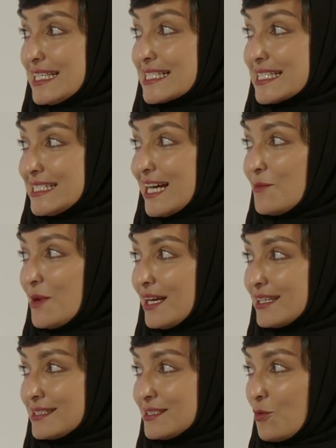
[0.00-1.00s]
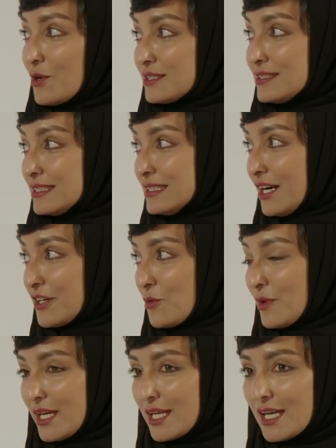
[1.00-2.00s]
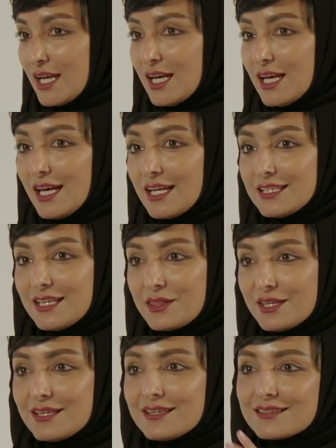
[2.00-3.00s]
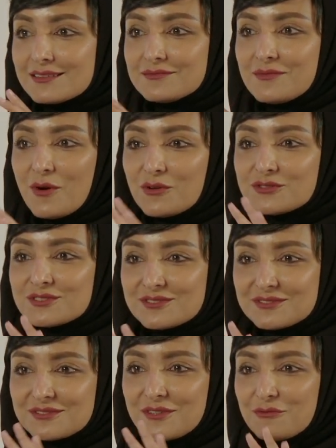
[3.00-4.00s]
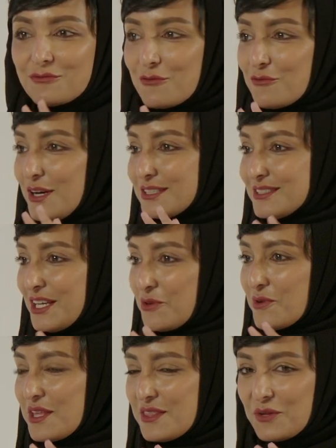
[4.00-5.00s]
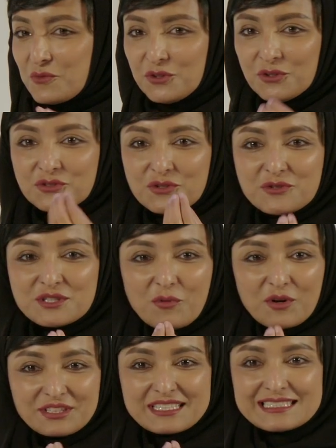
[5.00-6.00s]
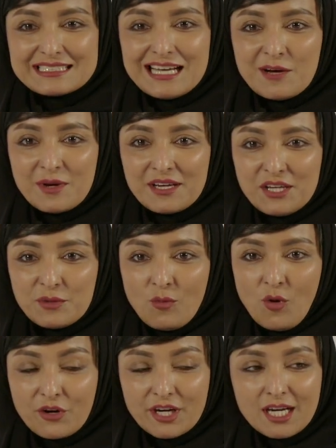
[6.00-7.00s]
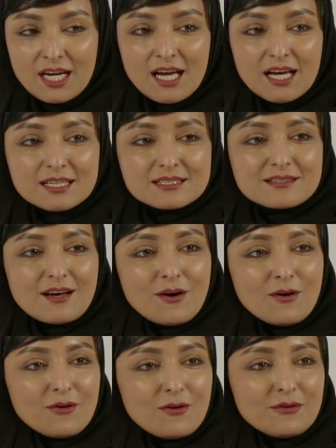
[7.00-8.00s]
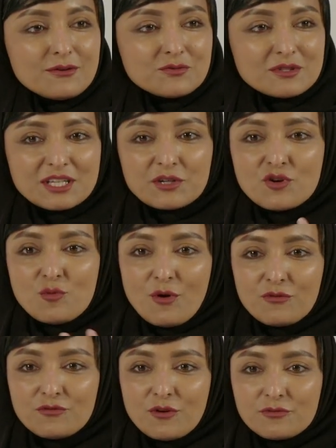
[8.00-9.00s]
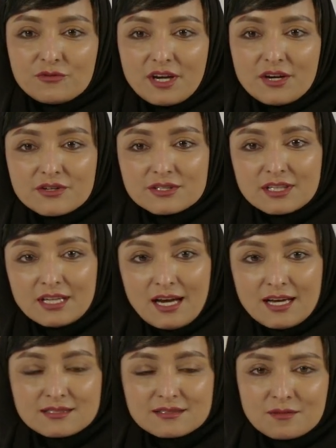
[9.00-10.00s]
Istidama is the word in Arabic. And I think most of us agree that we don't use the word istidama here more. So it was a group of girls, and I asked